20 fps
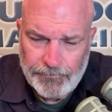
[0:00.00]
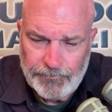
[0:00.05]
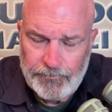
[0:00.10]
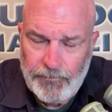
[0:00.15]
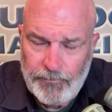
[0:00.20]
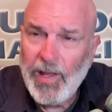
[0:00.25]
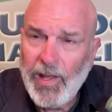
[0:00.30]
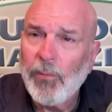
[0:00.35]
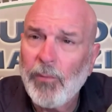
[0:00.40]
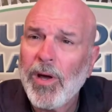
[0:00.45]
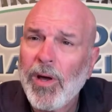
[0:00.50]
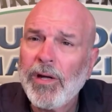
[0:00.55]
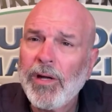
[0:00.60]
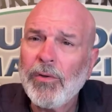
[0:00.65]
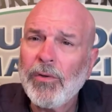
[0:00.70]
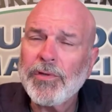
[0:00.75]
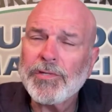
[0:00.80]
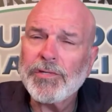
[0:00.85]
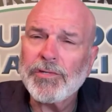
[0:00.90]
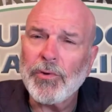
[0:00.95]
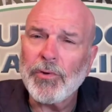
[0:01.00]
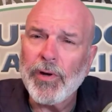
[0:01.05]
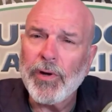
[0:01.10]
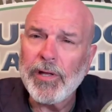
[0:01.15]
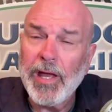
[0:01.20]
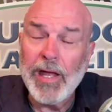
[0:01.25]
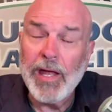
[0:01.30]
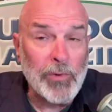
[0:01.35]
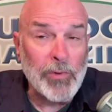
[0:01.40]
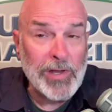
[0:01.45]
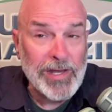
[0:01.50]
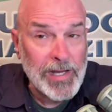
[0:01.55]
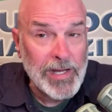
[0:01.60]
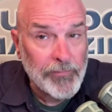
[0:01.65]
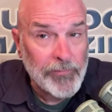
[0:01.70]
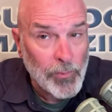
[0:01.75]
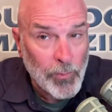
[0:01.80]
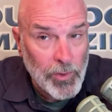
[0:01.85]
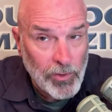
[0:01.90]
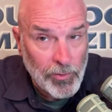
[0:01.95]
I want to know the story. And we
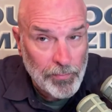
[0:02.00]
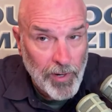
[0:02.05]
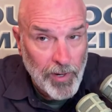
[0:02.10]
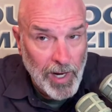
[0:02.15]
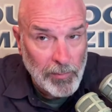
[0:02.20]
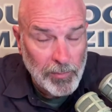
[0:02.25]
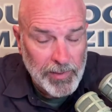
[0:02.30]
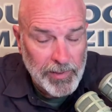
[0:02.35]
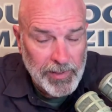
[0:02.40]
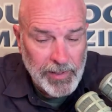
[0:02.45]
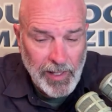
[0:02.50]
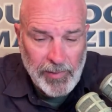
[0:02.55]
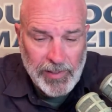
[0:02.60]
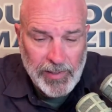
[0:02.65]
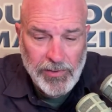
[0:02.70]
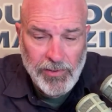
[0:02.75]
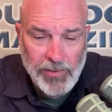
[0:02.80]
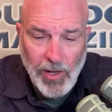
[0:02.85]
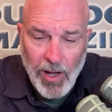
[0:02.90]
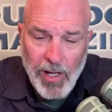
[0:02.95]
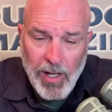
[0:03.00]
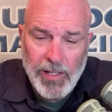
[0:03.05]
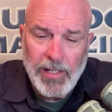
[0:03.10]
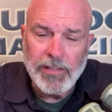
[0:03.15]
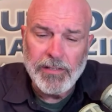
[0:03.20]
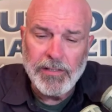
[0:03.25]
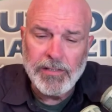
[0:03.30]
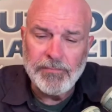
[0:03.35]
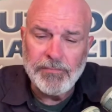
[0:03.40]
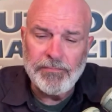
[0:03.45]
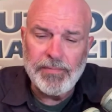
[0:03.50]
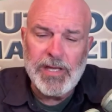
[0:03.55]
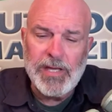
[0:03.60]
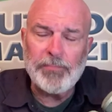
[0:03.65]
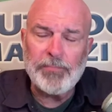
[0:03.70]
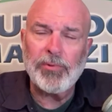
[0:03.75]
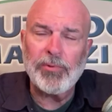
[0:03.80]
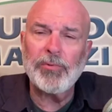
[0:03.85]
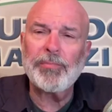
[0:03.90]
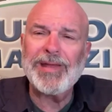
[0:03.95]
never will probably. I've been talking to some
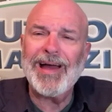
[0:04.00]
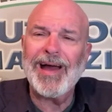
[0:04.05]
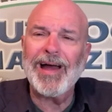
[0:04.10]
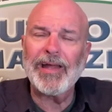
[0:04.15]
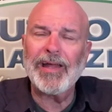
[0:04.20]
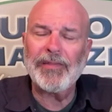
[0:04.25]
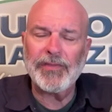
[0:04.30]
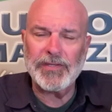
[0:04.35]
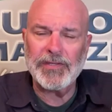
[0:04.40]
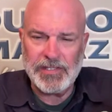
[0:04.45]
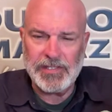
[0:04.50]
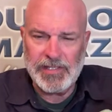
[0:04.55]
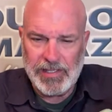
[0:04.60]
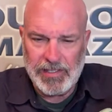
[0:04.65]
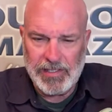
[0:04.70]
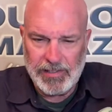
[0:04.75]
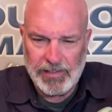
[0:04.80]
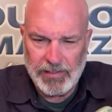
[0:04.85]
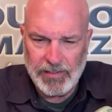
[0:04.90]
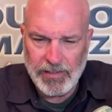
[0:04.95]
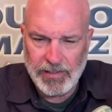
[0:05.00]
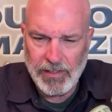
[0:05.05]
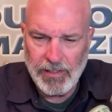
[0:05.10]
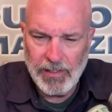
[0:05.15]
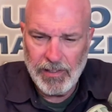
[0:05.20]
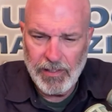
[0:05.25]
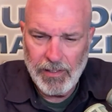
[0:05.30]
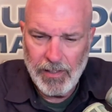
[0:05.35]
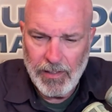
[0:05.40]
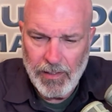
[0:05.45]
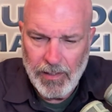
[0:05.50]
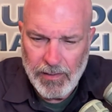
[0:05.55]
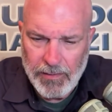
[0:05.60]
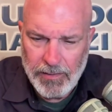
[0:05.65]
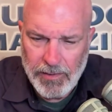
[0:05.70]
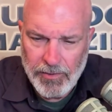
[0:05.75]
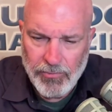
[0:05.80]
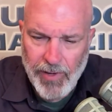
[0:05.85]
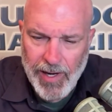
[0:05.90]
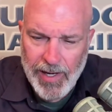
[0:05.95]
people behind the scenes
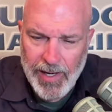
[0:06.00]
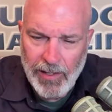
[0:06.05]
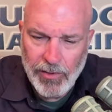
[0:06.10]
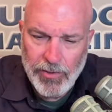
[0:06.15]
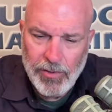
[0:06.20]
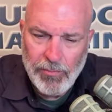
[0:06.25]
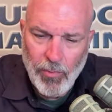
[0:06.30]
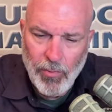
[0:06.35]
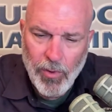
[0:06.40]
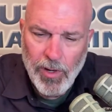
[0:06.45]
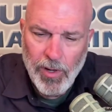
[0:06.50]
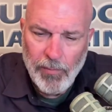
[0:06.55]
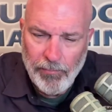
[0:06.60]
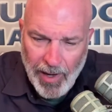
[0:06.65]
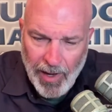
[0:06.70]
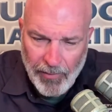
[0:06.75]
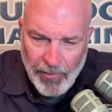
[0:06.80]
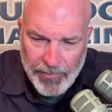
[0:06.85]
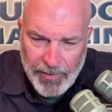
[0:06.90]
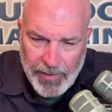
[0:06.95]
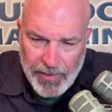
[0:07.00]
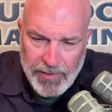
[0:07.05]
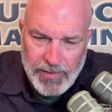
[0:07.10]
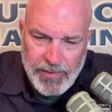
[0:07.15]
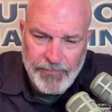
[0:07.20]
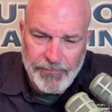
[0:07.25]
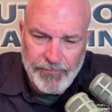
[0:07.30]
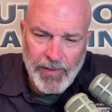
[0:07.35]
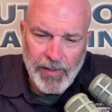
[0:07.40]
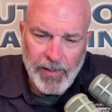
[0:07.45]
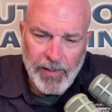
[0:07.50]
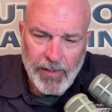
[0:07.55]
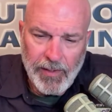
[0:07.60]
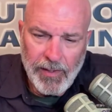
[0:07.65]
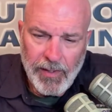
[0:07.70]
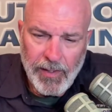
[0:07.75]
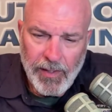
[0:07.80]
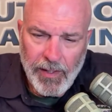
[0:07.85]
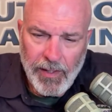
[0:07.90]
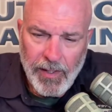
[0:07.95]
to try to learn more about this.
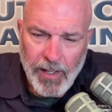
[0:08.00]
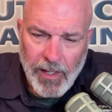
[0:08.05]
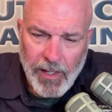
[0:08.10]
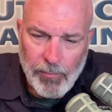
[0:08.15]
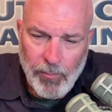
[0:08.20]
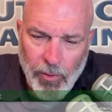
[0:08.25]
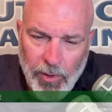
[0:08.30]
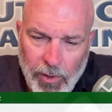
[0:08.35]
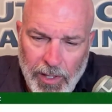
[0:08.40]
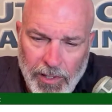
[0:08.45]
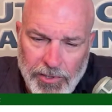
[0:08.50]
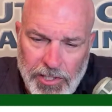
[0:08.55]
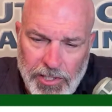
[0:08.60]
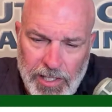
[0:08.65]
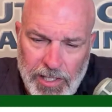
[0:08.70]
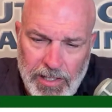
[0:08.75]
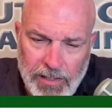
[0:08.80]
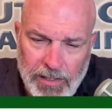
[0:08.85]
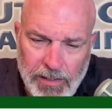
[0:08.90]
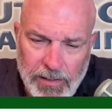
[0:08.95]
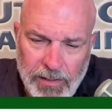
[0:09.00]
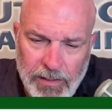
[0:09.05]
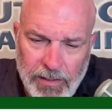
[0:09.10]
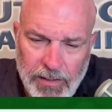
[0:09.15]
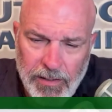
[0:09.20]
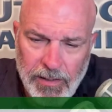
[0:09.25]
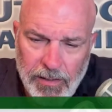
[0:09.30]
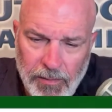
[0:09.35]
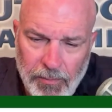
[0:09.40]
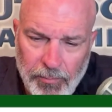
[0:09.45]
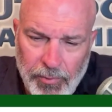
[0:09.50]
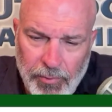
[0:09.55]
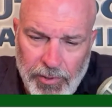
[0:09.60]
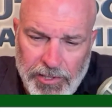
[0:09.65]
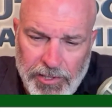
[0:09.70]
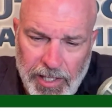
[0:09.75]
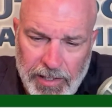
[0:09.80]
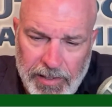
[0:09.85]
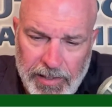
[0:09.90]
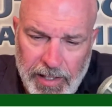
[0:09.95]
Good morning, Gene.
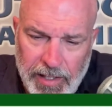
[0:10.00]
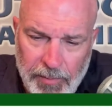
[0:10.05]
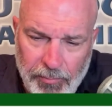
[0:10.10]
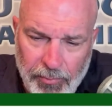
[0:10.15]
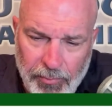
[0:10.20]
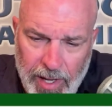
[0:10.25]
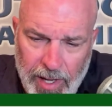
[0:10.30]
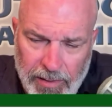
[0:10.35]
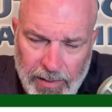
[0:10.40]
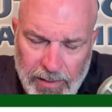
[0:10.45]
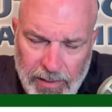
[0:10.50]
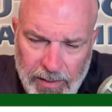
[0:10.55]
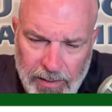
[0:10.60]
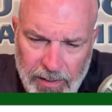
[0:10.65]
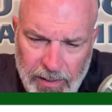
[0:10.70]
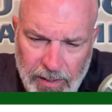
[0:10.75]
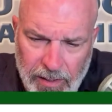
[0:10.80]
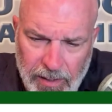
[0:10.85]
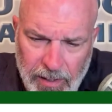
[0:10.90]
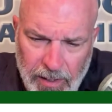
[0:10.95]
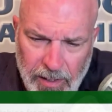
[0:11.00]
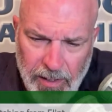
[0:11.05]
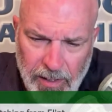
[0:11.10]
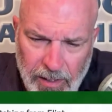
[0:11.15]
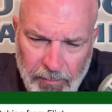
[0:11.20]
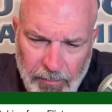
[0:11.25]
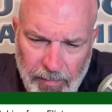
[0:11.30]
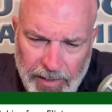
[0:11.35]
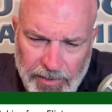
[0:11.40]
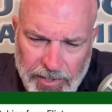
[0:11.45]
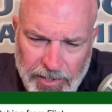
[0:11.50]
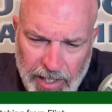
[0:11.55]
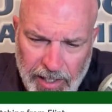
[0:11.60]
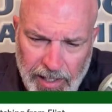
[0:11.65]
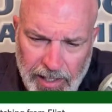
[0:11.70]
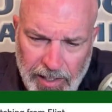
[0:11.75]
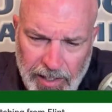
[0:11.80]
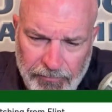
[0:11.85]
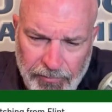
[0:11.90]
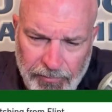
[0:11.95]
Appreciate that, Brent. Matt
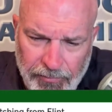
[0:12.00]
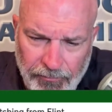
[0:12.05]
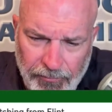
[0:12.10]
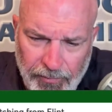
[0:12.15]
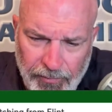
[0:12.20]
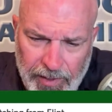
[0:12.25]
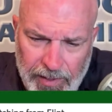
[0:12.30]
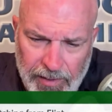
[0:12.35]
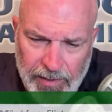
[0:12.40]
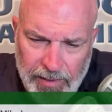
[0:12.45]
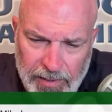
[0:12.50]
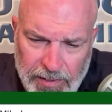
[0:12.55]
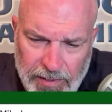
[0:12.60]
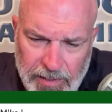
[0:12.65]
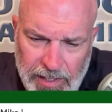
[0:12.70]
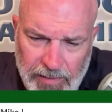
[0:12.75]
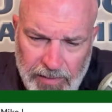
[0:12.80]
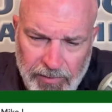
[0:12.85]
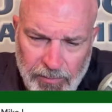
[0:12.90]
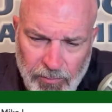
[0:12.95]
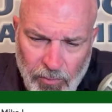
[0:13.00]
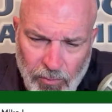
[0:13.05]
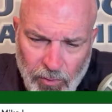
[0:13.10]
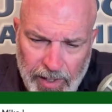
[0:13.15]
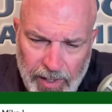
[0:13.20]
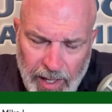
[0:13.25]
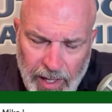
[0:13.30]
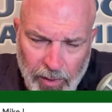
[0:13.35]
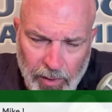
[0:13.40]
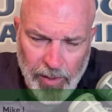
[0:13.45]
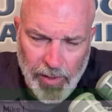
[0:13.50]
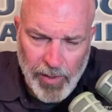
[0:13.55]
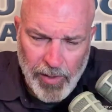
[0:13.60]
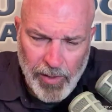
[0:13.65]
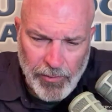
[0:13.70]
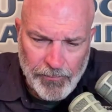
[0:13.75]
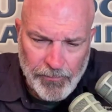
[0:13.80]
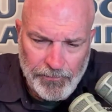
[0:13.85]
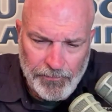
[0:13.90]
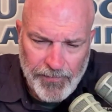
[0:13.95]
checking in from Flint. Steve, good morning. How are
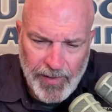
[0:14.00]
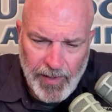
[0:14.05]
you?